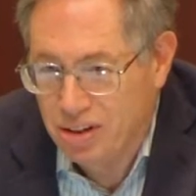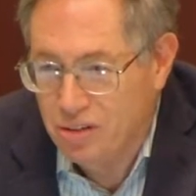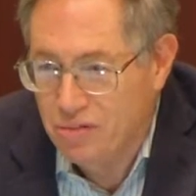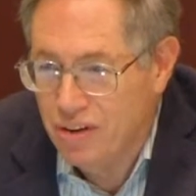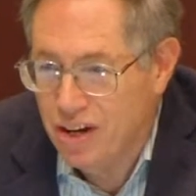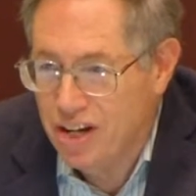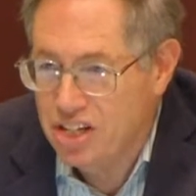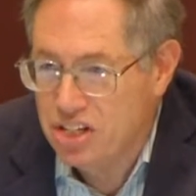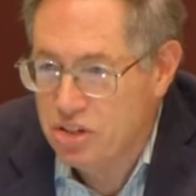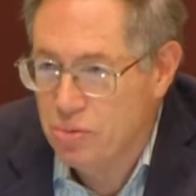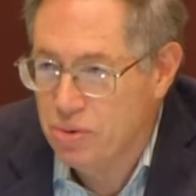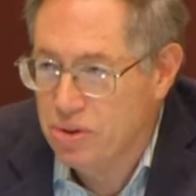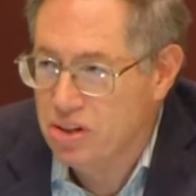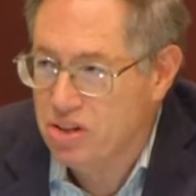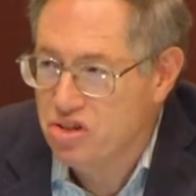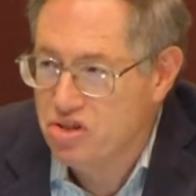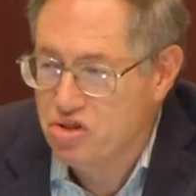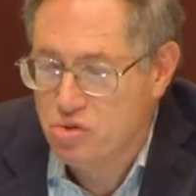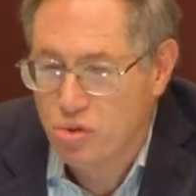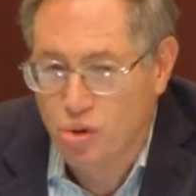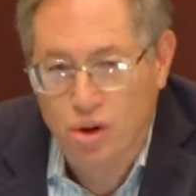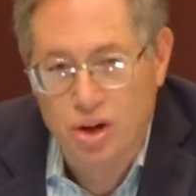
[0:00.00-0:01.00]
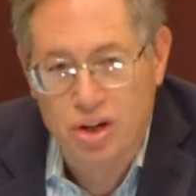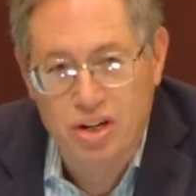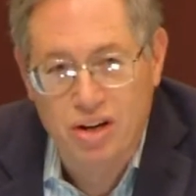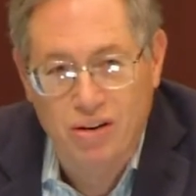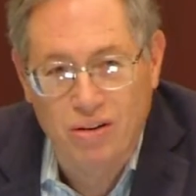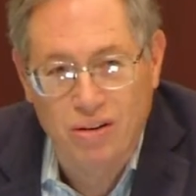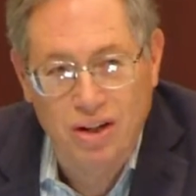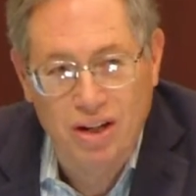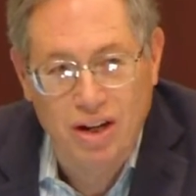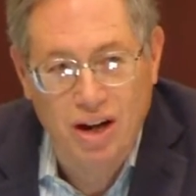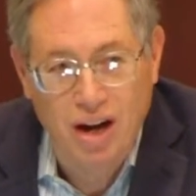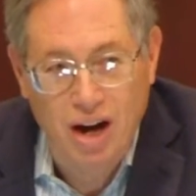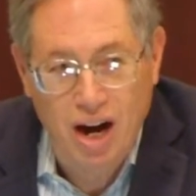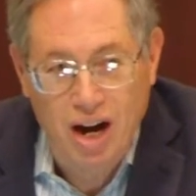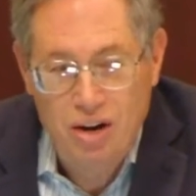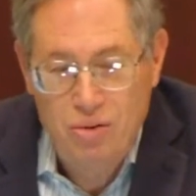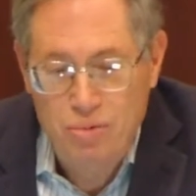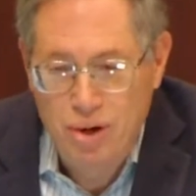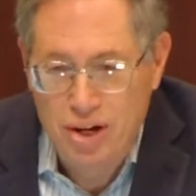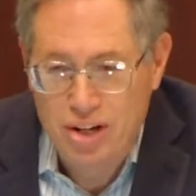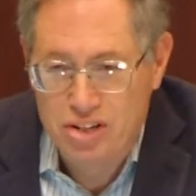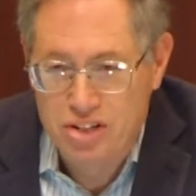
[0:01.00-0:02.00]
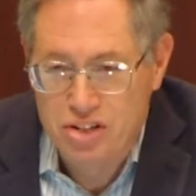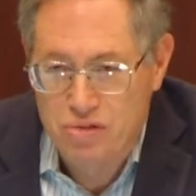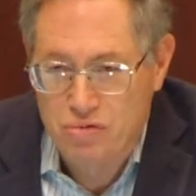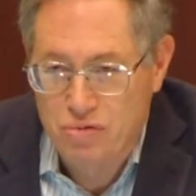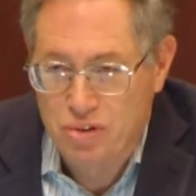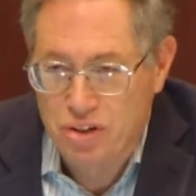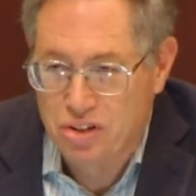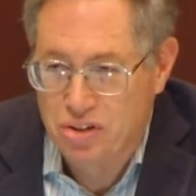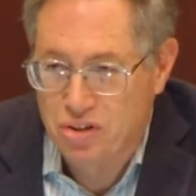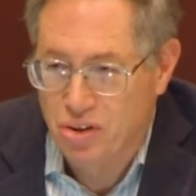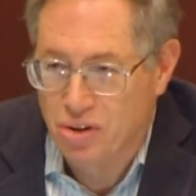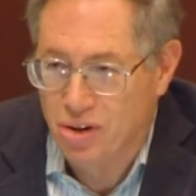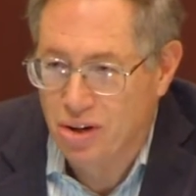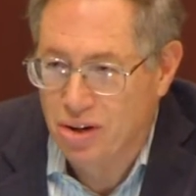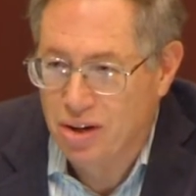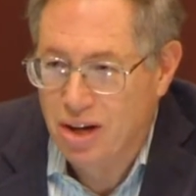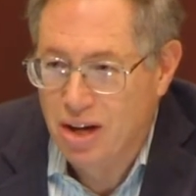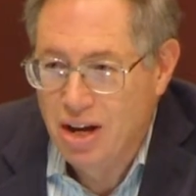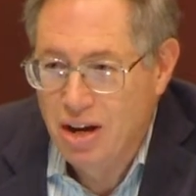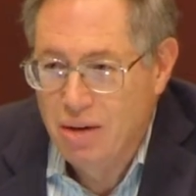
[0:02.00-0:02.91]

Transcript: innovation with extraordinarily high rates of return